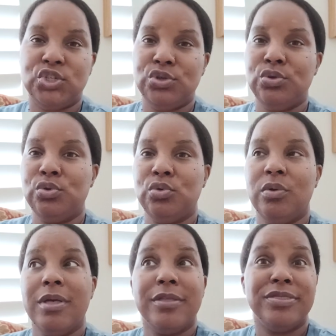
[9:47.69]

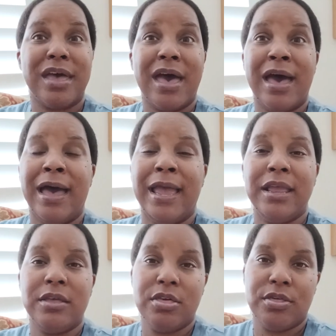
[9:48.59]
to the
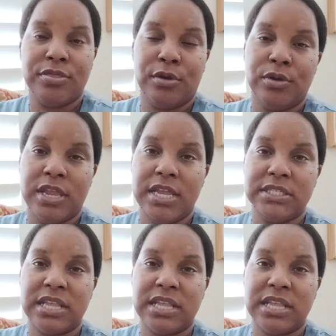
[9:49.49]
high 30s.